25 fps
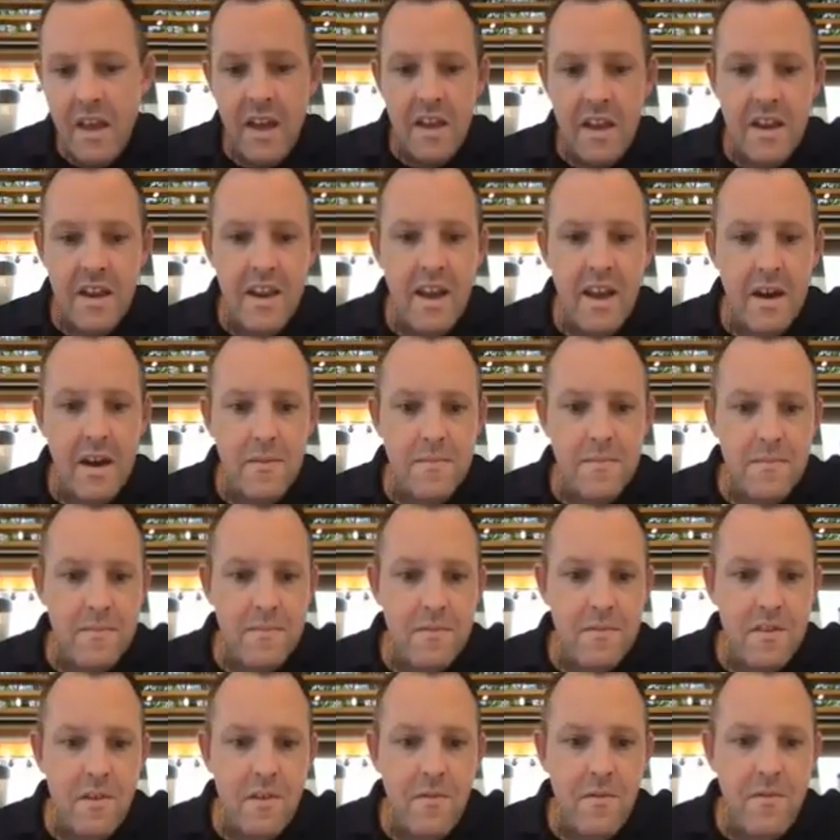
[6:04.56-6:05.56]
Now,
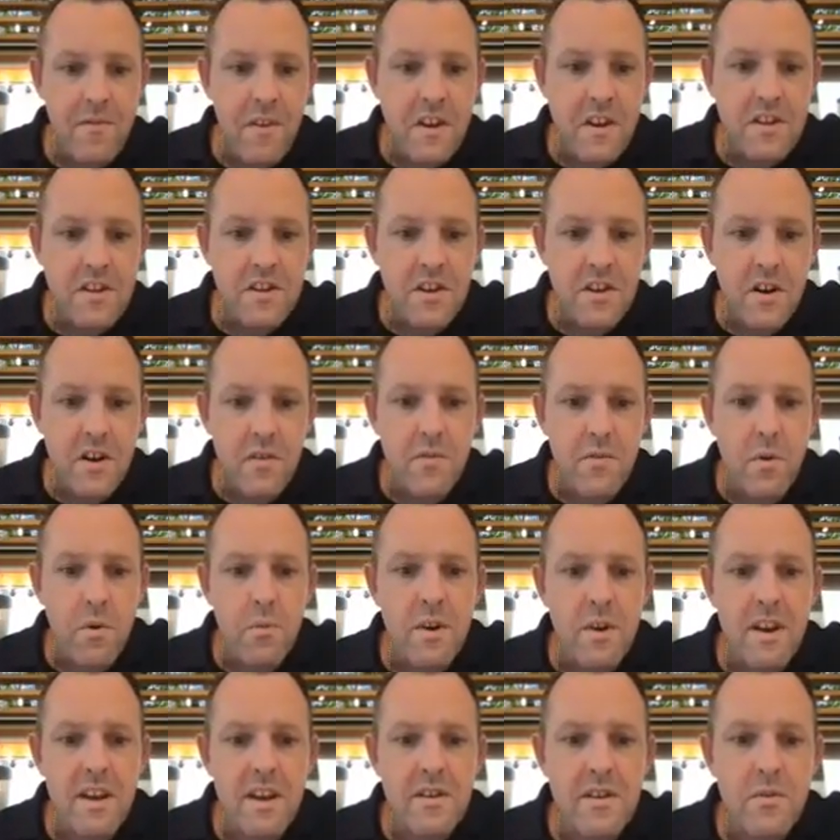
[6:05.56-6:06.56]
to finish it off, what
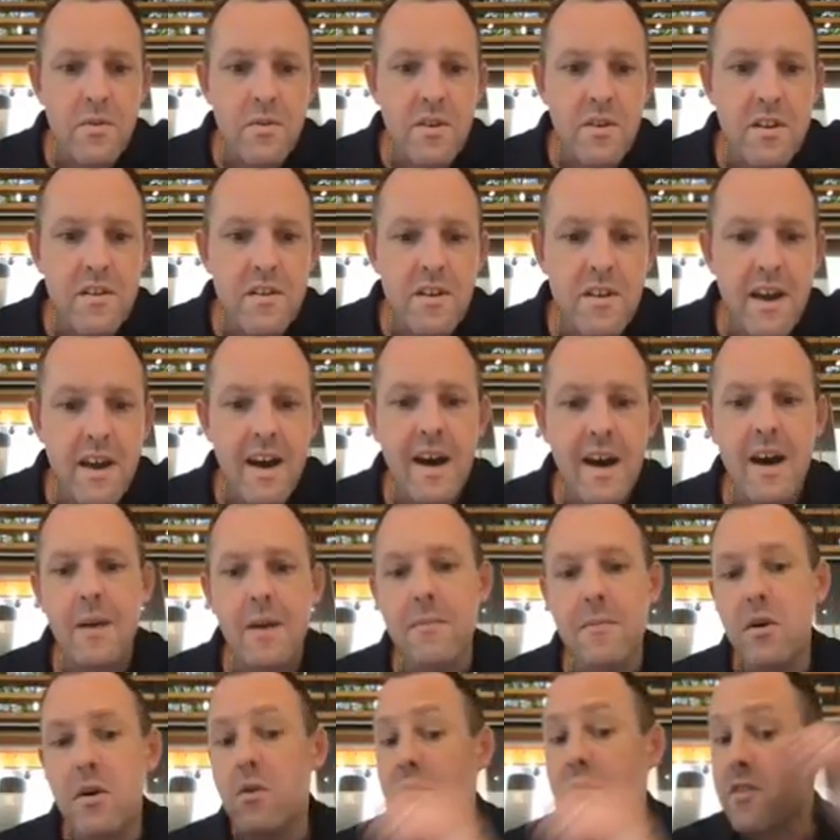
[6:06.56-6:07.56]
we need to
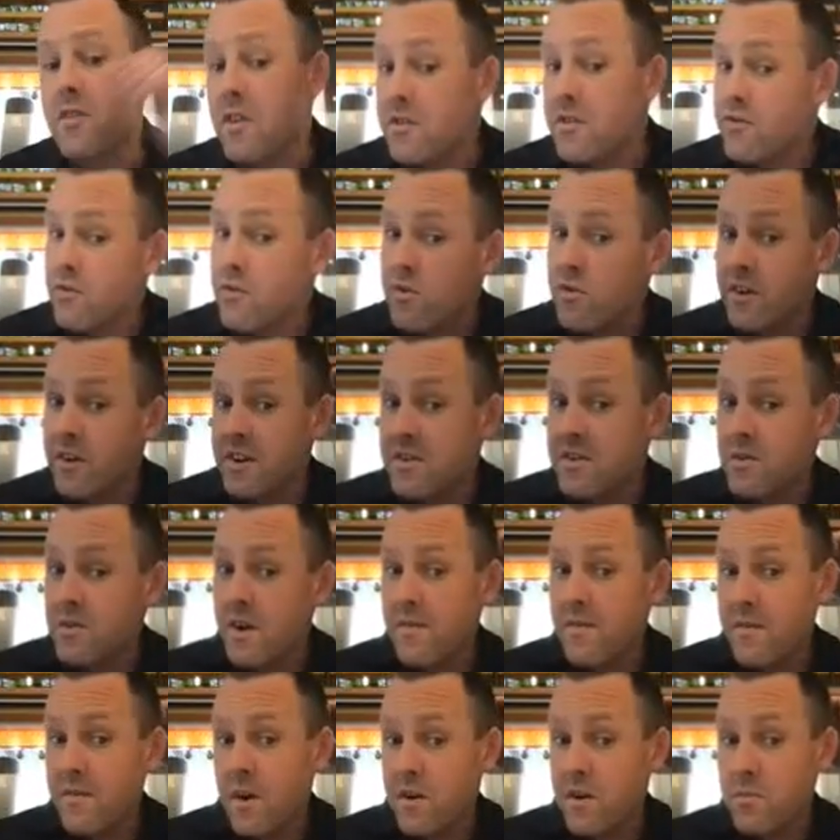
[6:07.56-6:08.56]
also draw into our
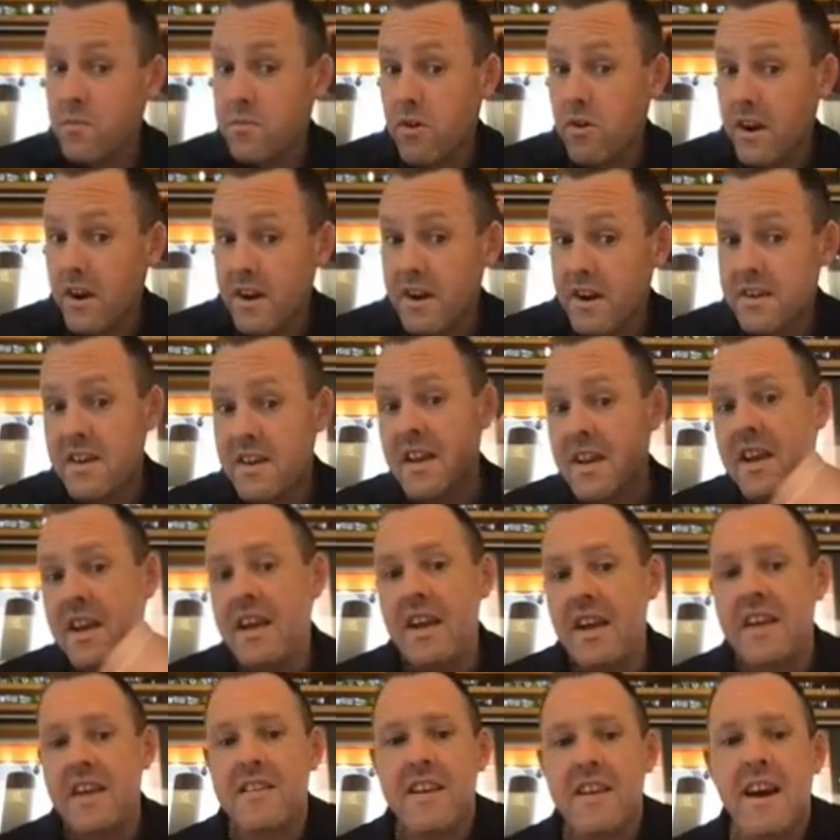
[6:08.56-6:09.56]
final product
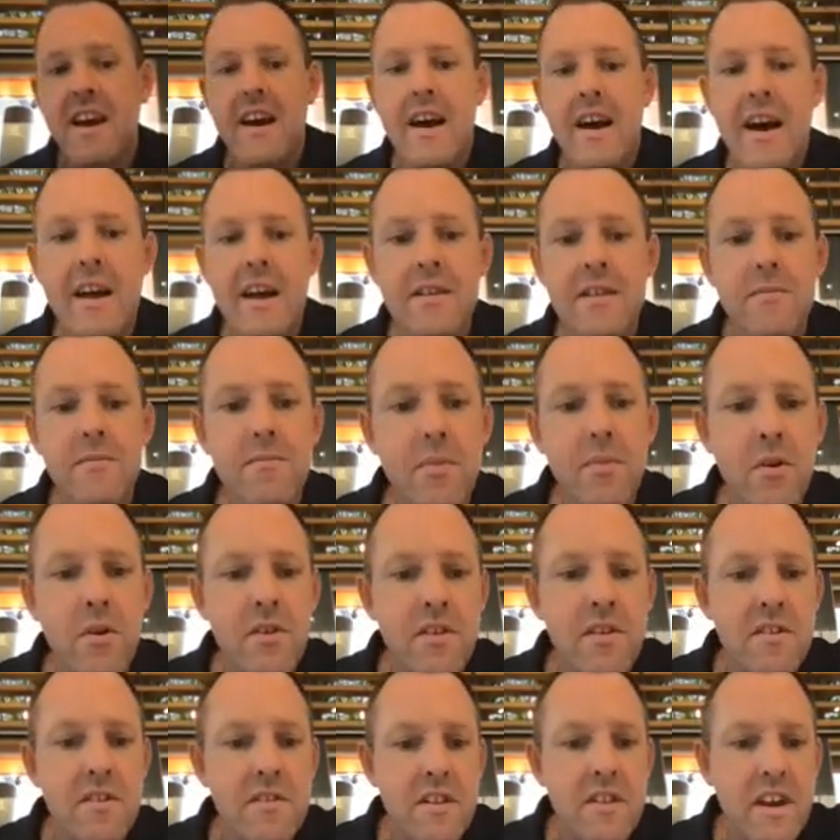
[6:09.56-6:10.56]
is our
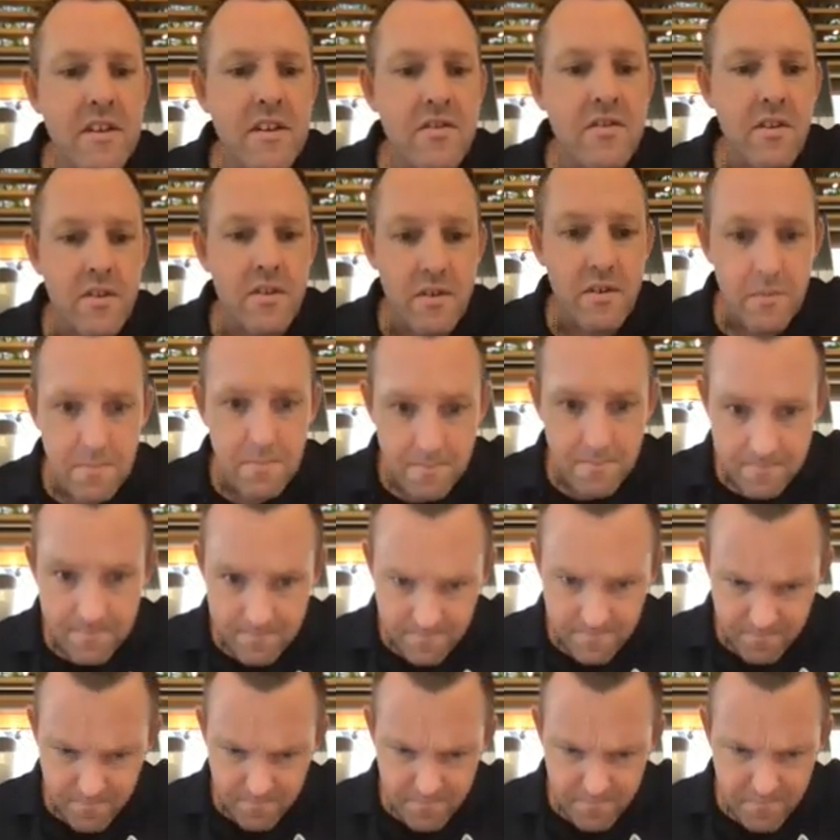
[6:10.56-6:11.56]
unbonded electrons.
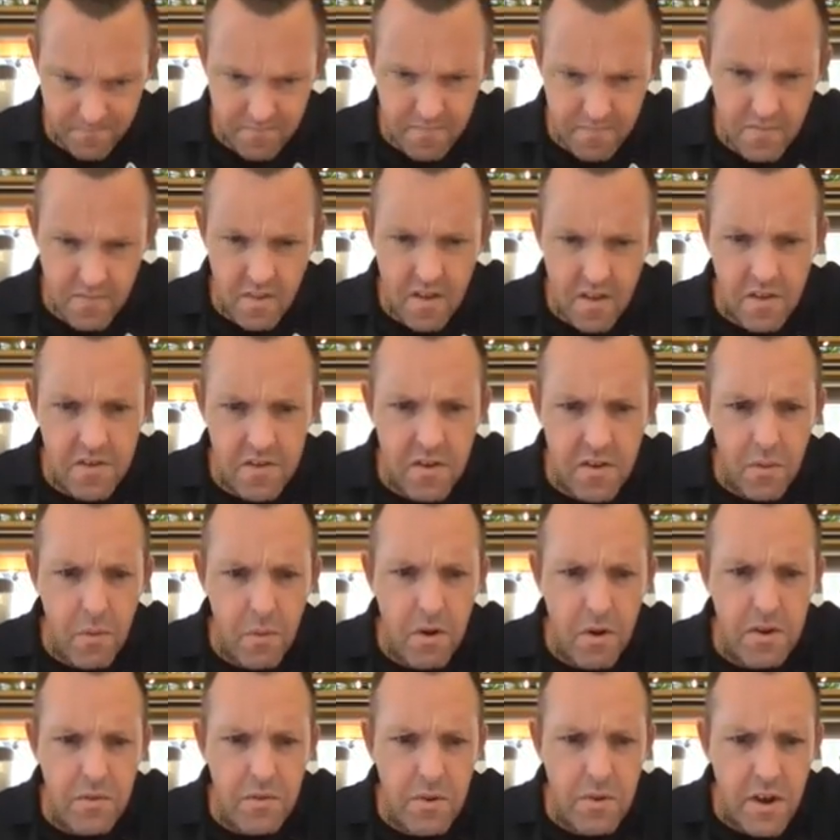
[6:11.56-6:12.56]
So
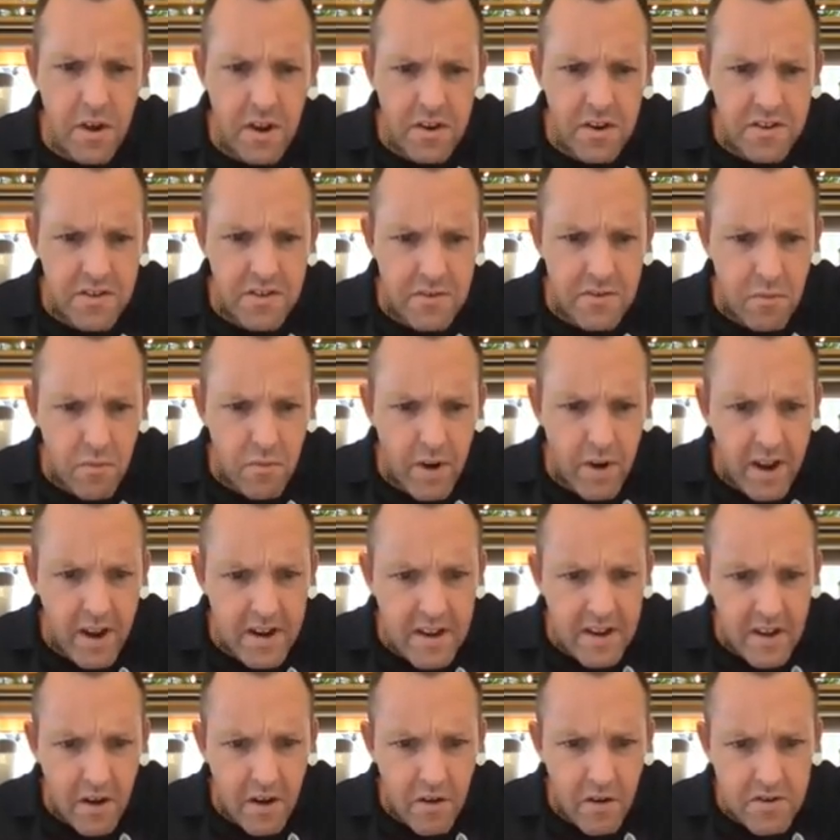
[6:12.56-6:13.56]
what you'll notice is around
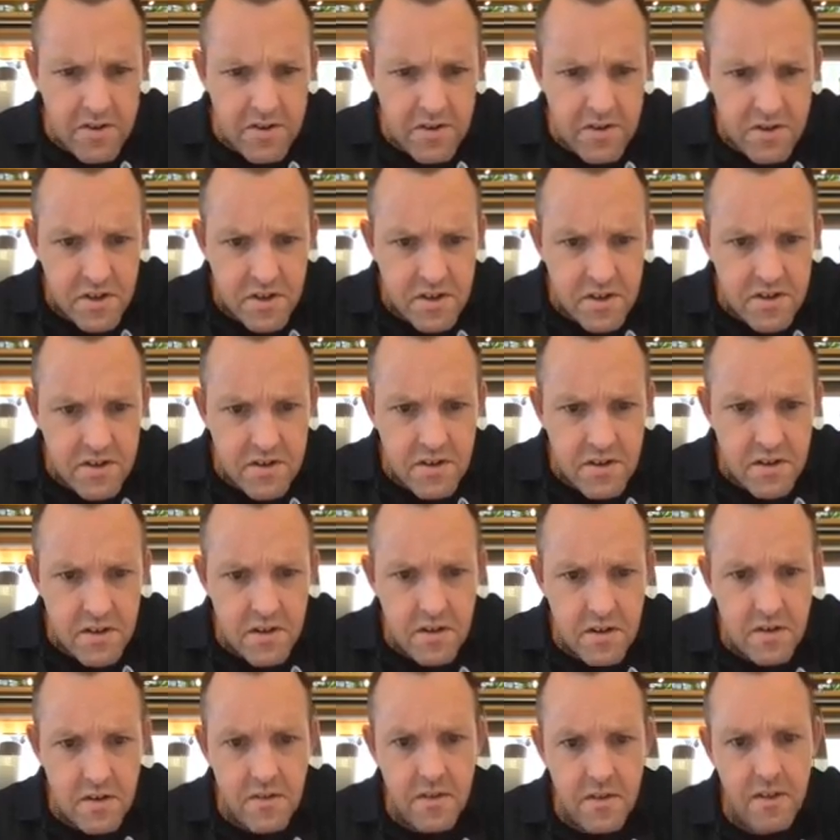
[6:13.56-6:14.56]
the oxygen,
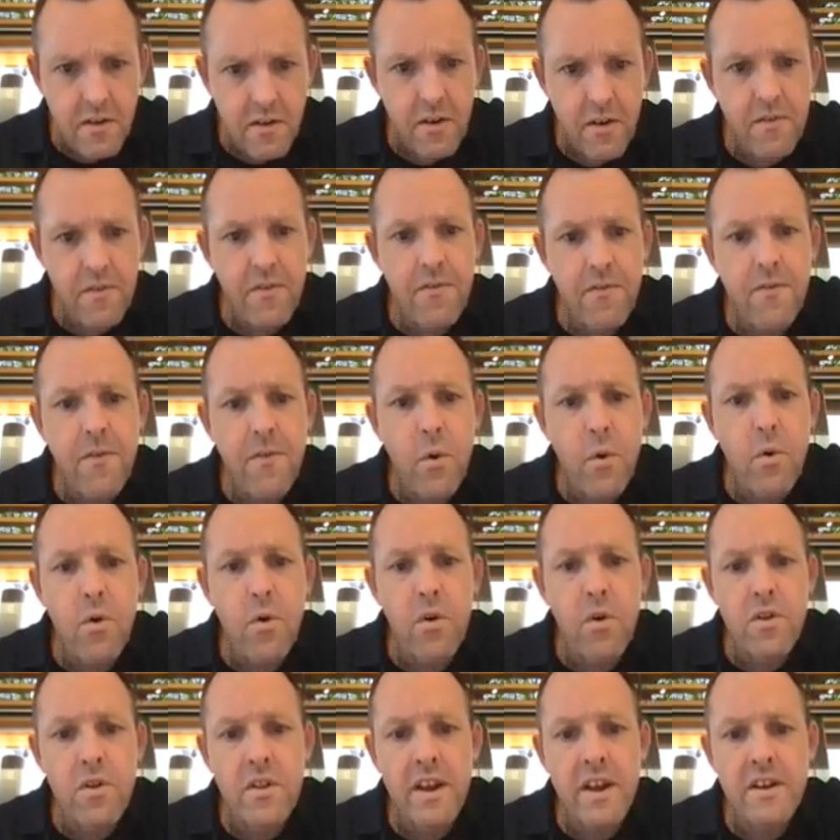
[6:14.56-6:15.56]
there are 4
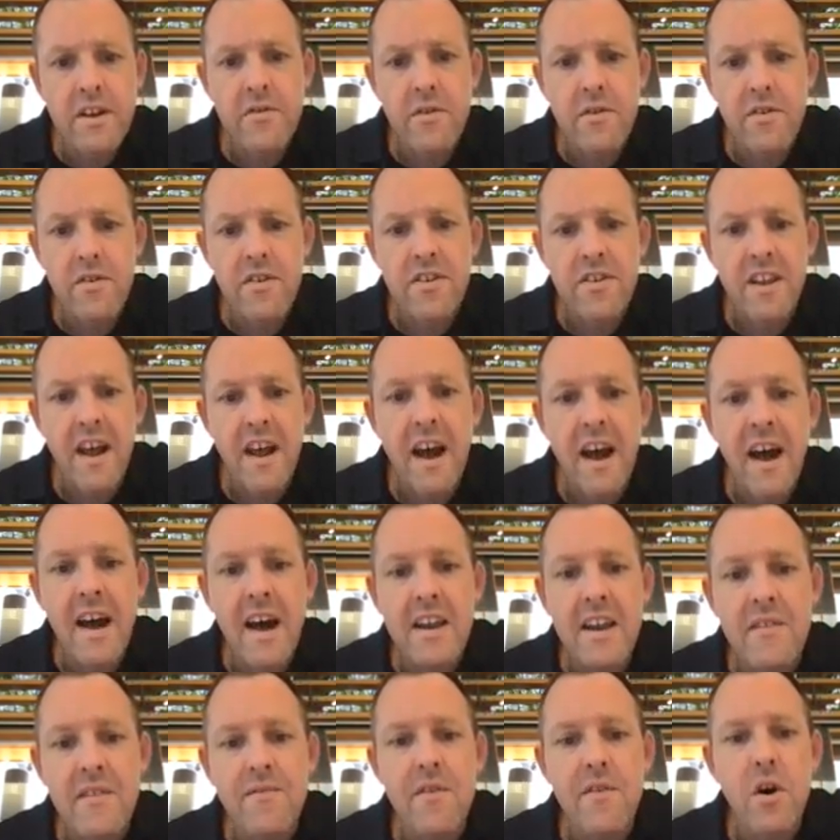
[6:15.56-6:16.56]
electrons that
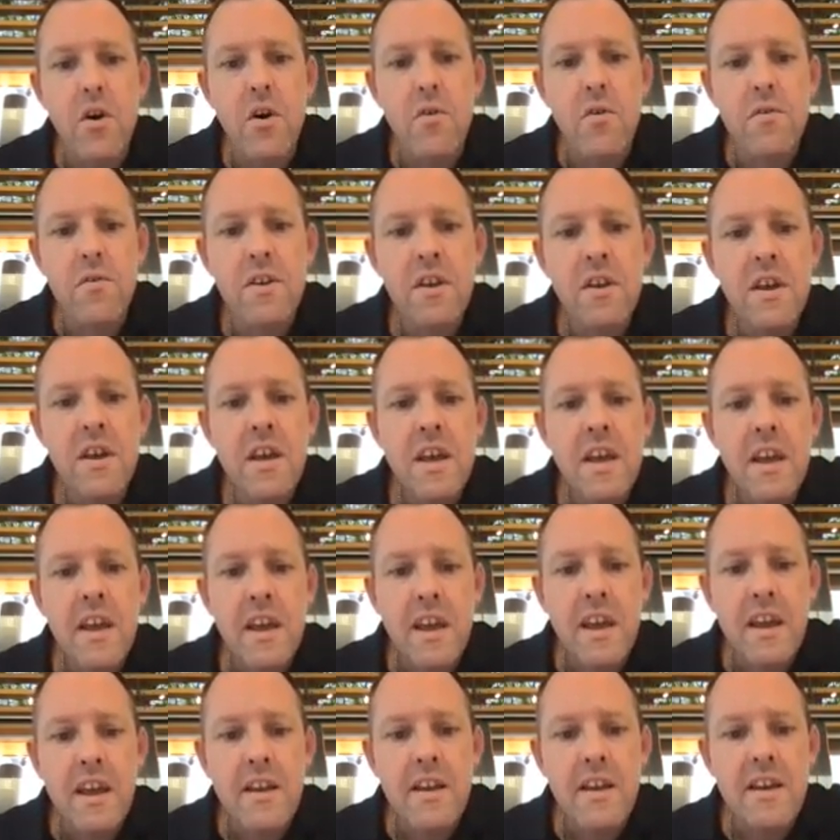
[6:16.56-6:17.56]
aren't involved
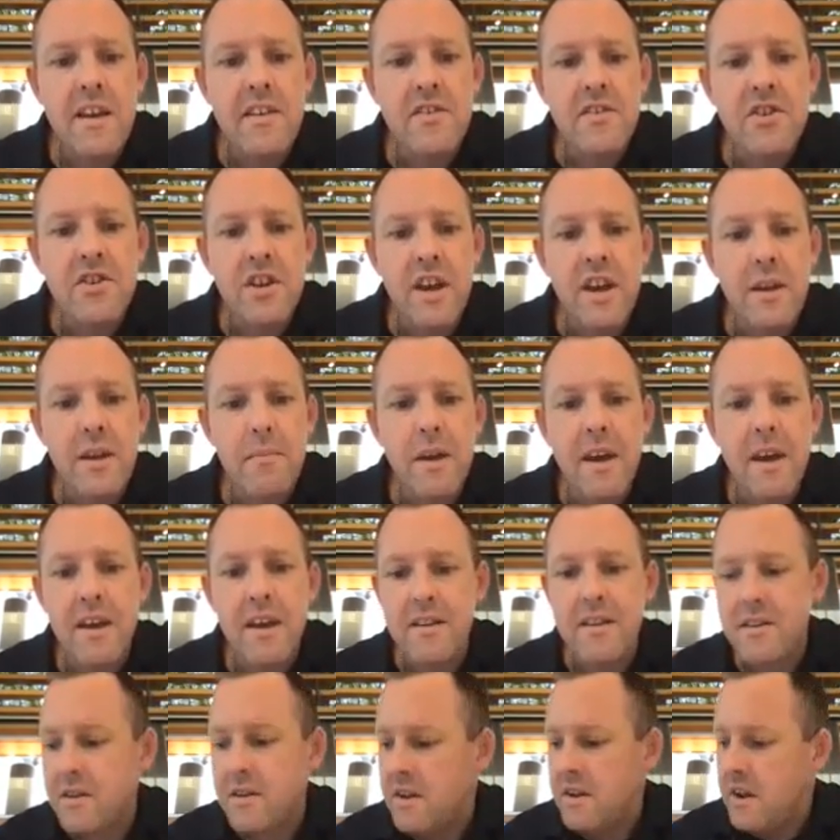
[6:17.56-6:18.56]
in these shared
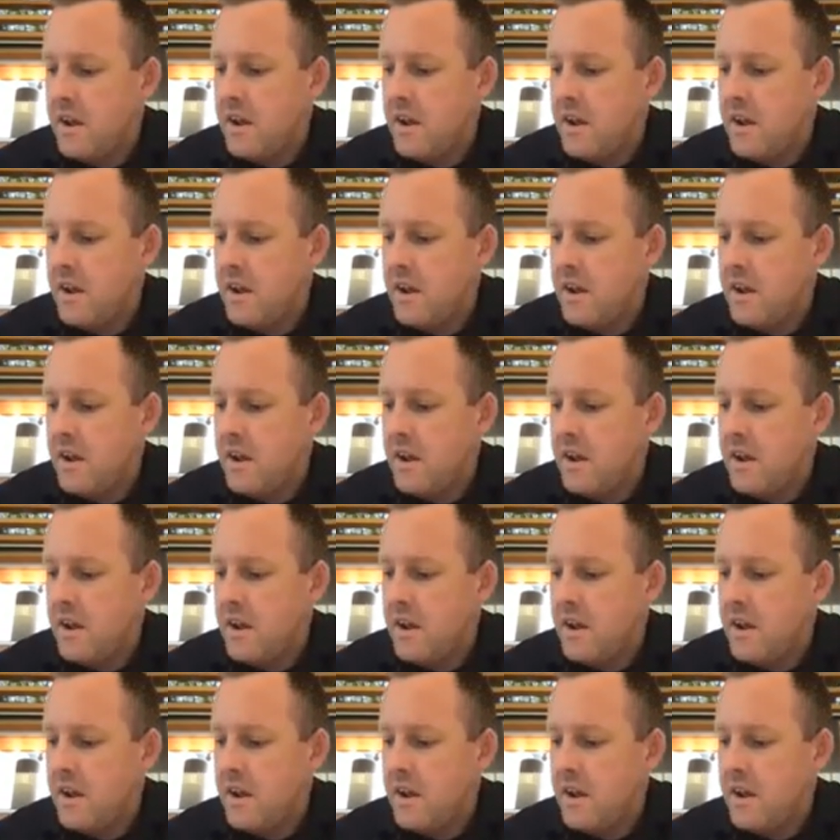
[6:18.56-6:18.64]
pairs.